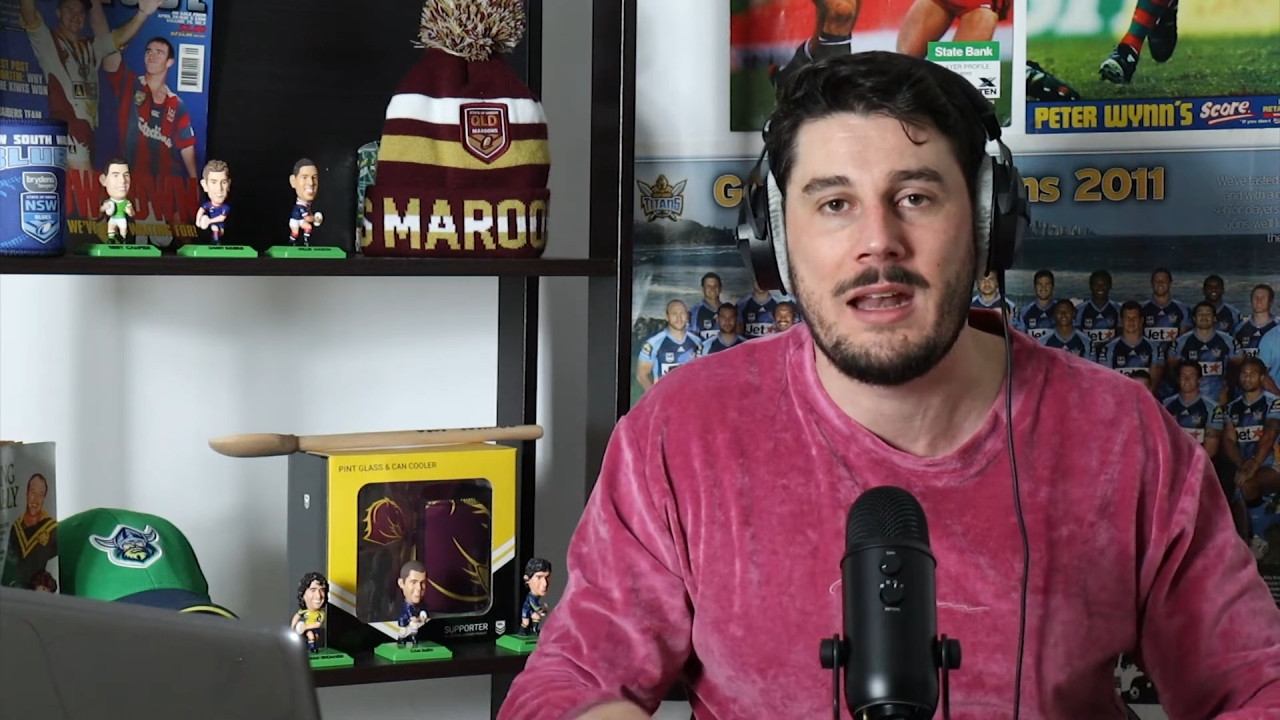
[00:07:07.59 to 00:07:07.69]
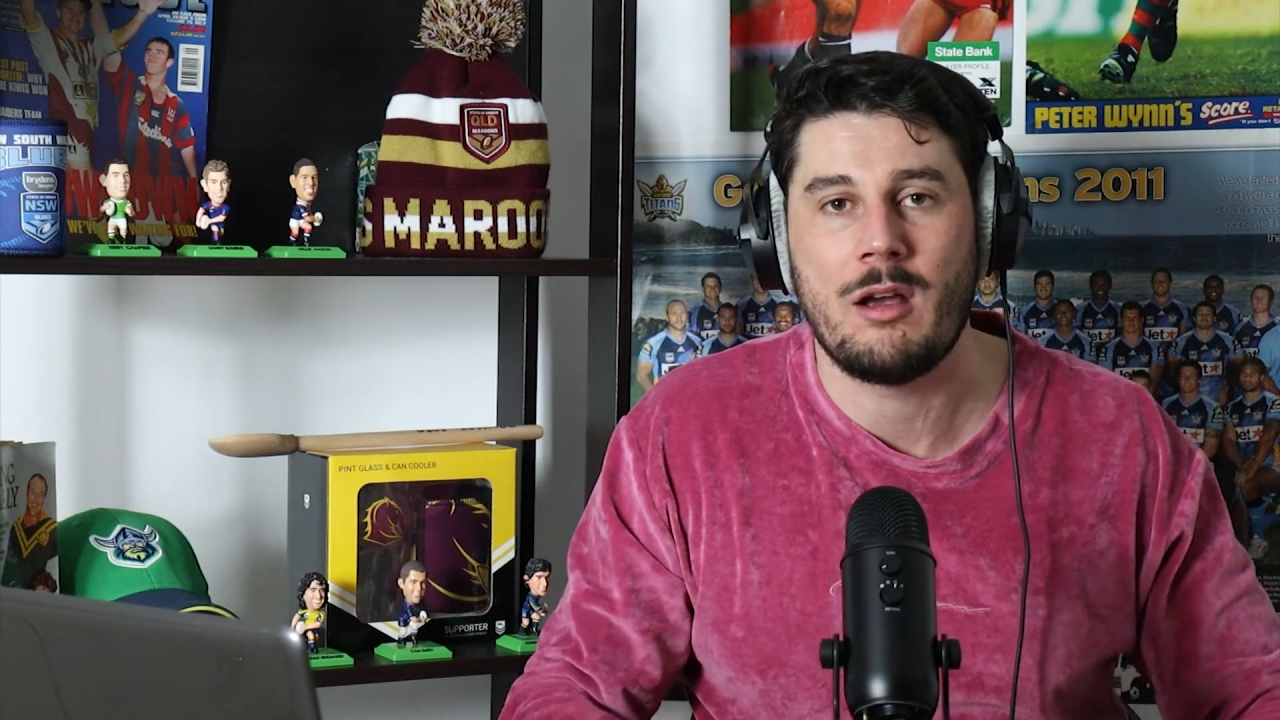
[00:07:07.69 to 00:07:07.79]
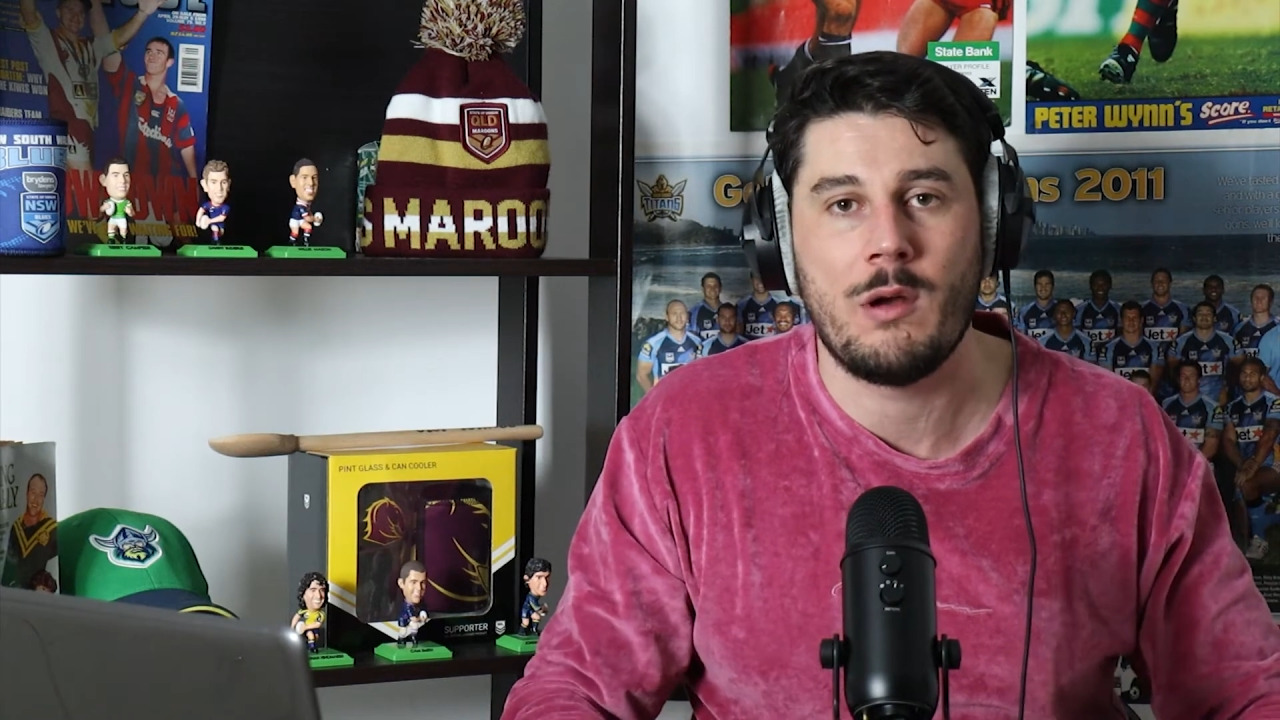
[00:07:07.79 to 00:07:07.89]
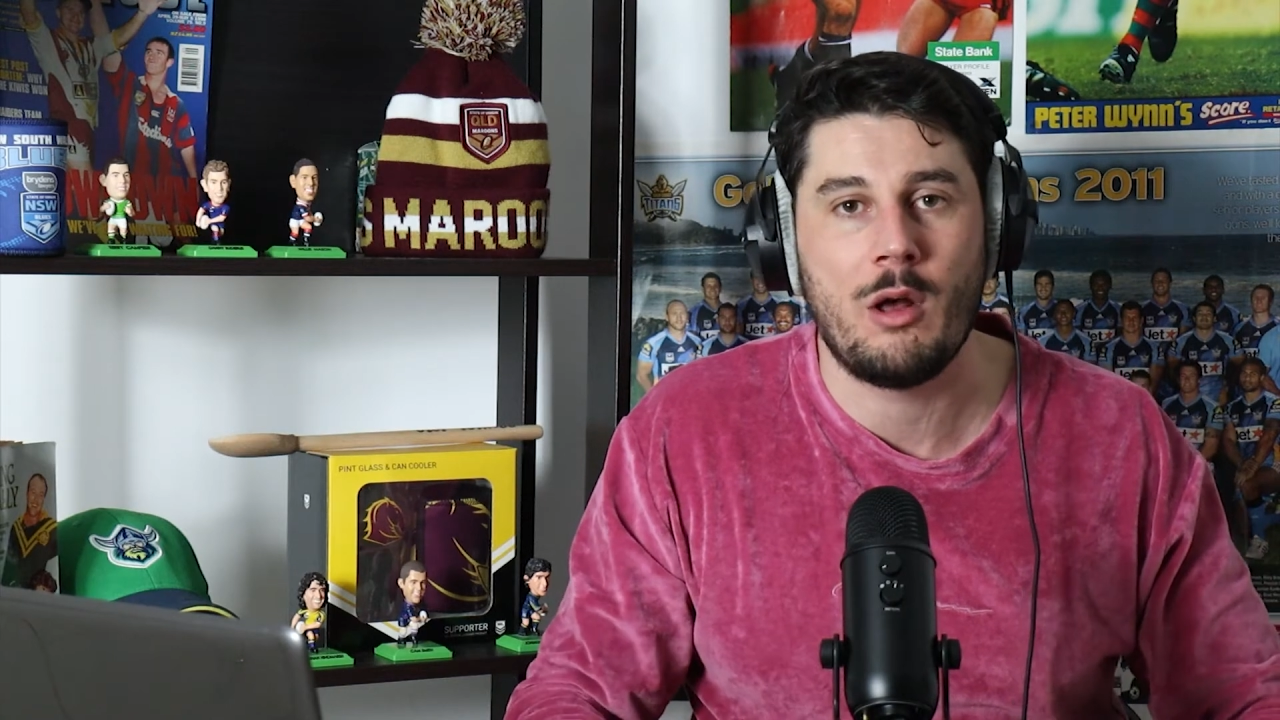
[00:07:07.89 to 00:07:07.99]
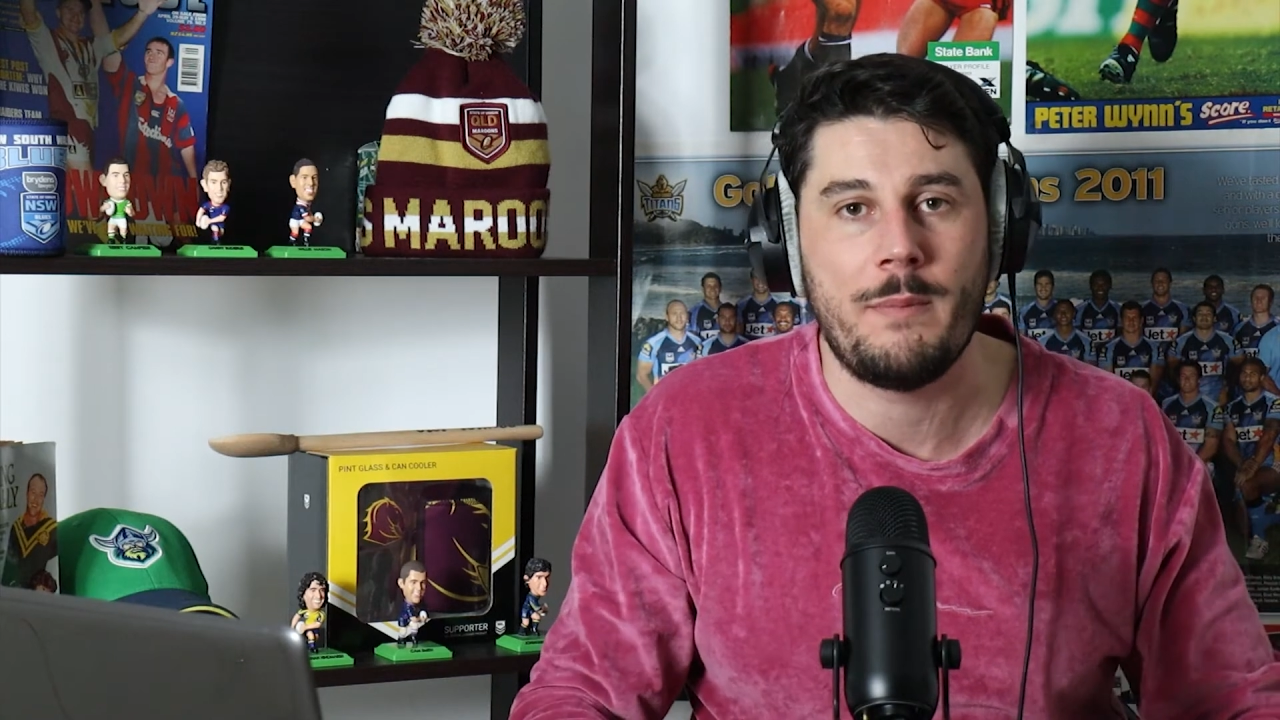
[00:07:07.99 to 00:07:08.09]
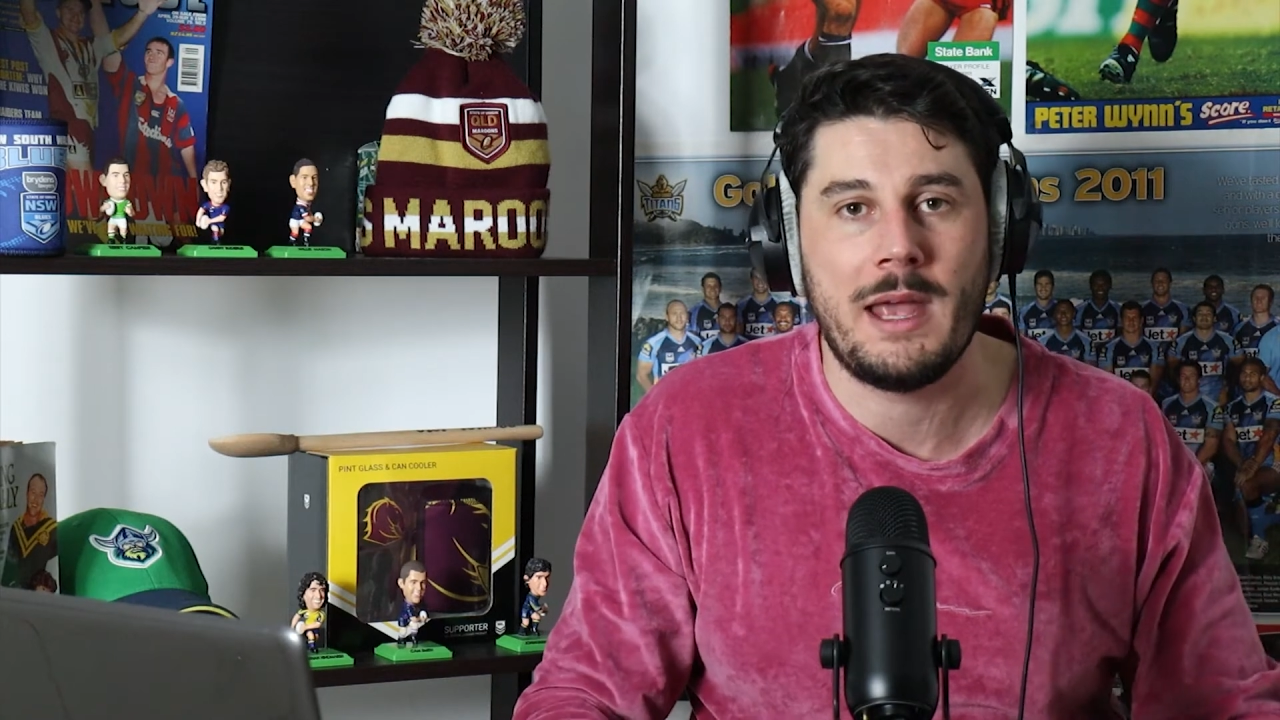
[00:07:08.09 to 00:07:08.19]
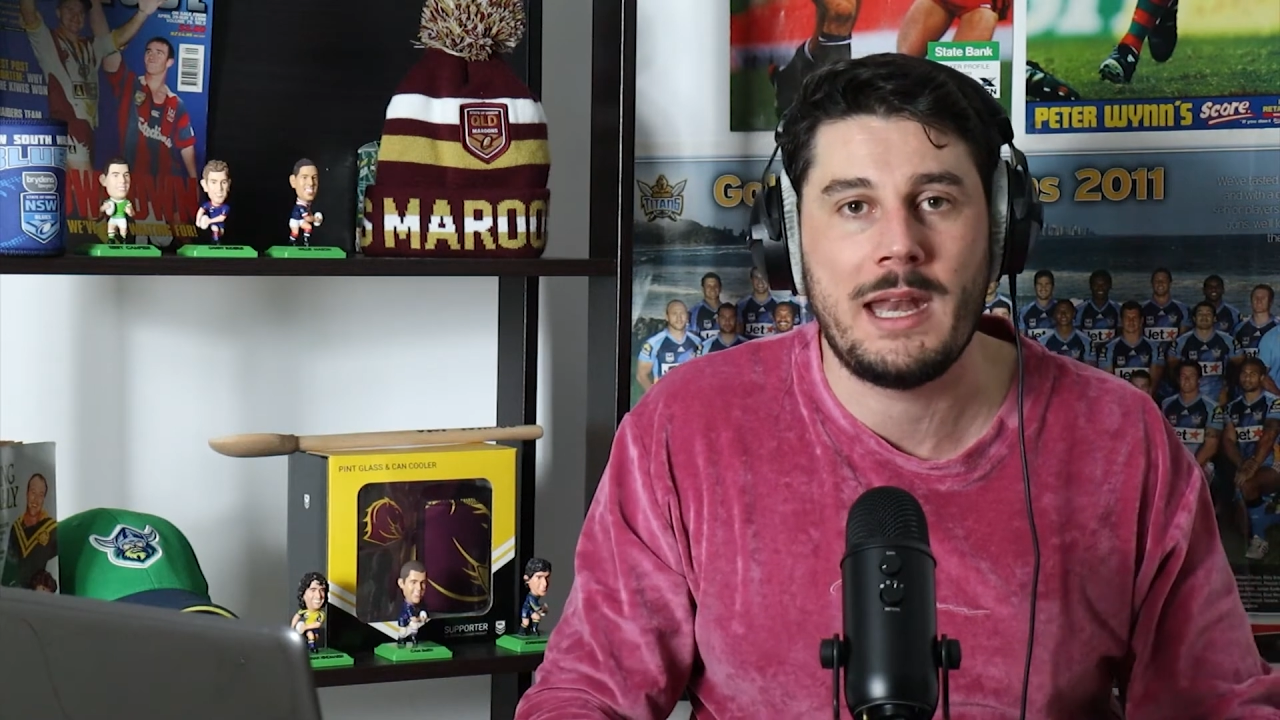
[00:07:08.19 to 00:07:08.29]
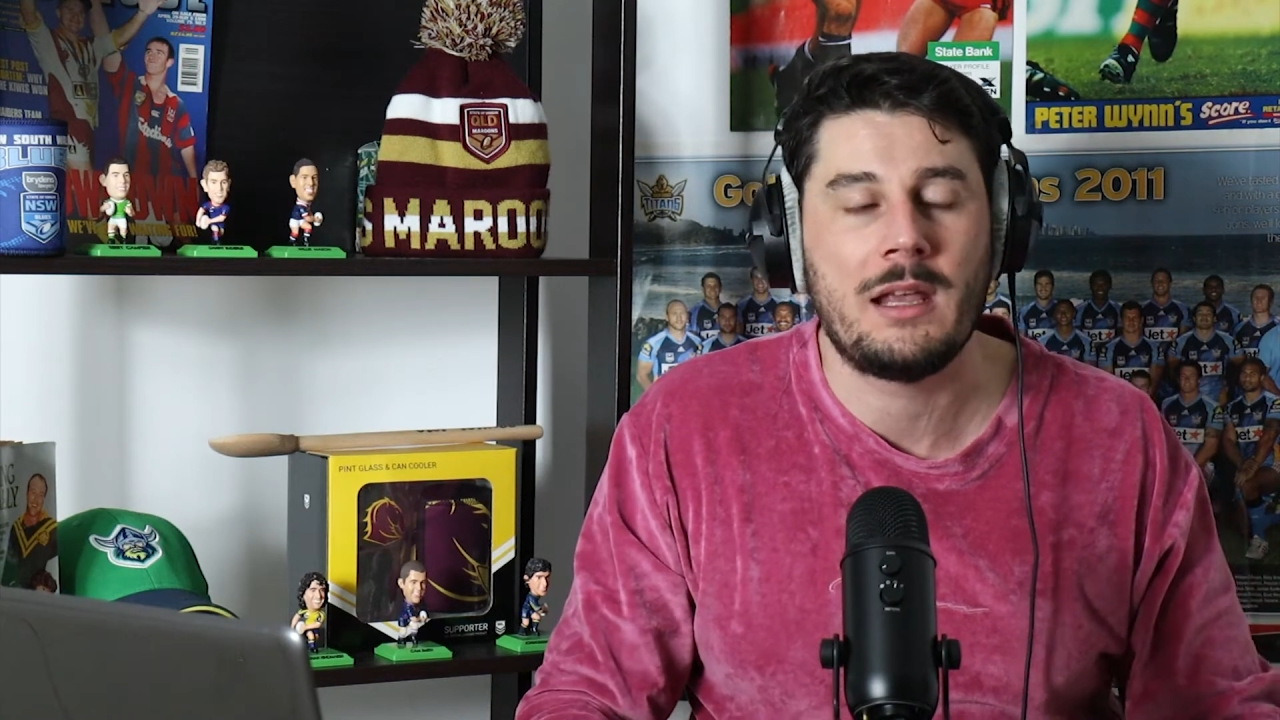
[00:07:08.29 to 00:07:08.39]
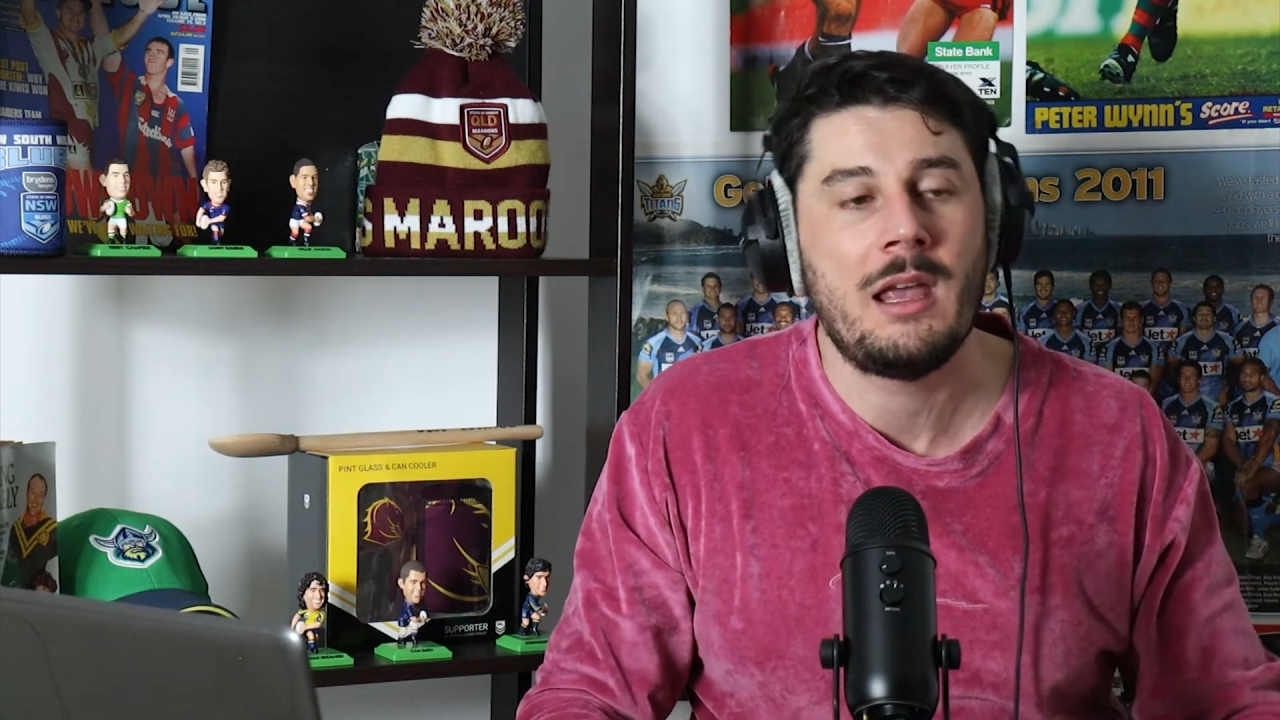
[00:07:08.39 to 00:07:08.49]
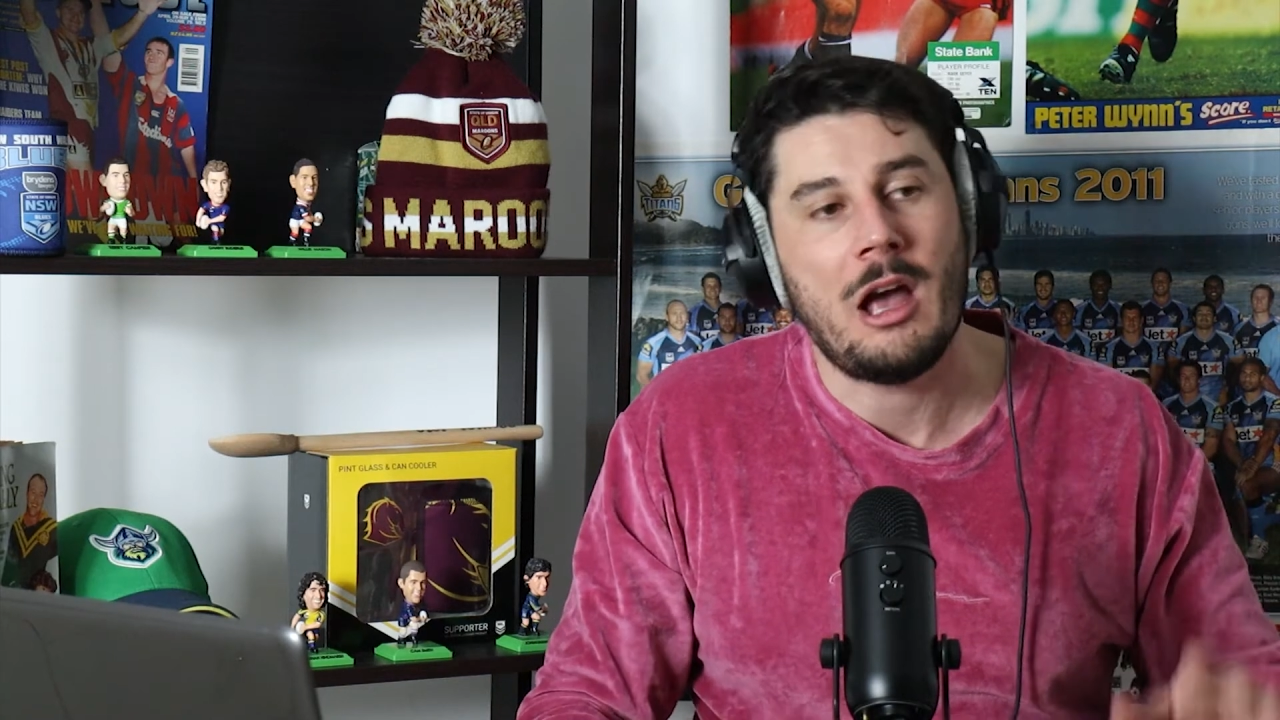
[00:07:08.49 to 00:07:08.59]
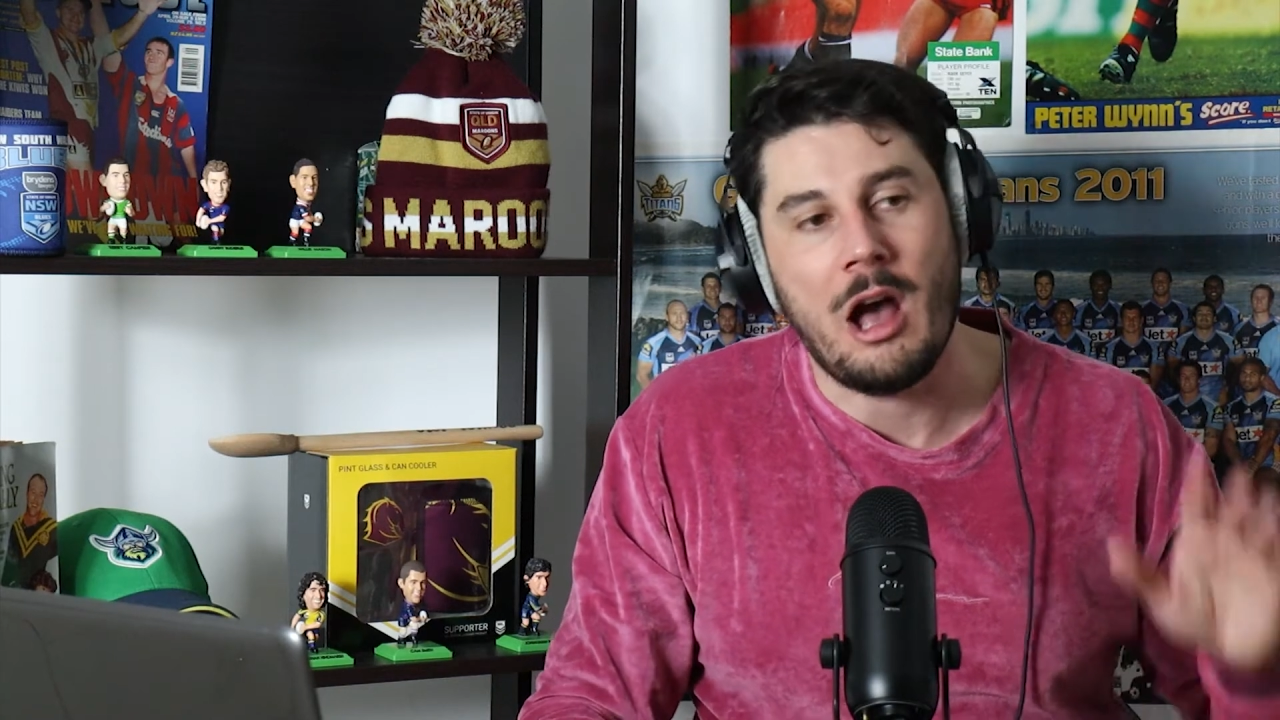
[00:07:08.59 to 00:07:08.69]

NRL betting.